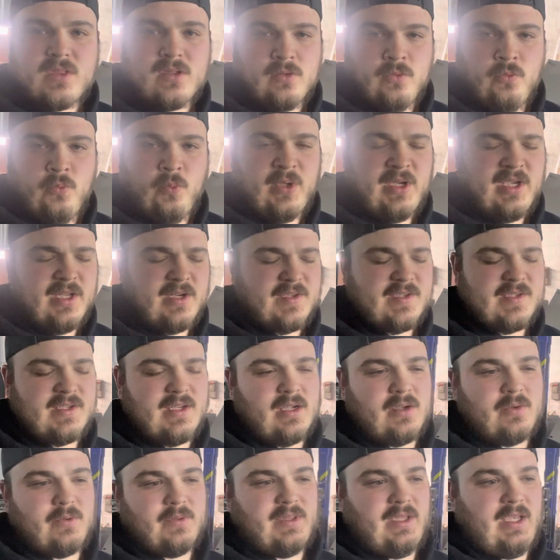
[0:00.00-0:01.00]
we could have
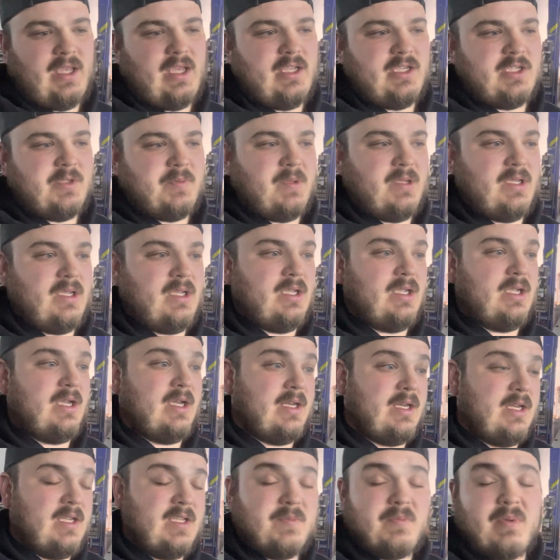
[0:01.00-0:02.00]
stuck with the HP,
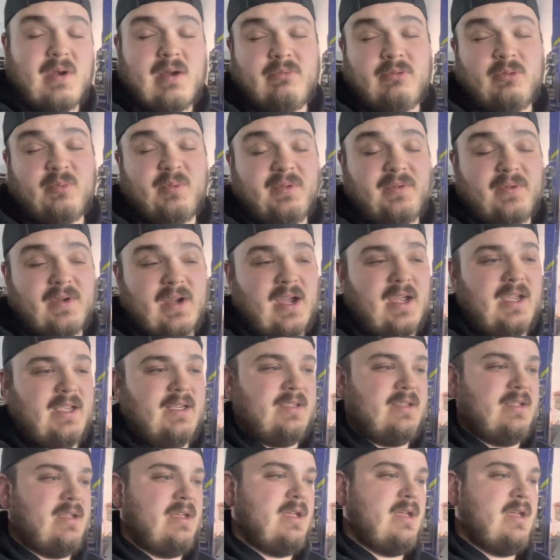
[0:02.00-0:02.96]
and he's probably right.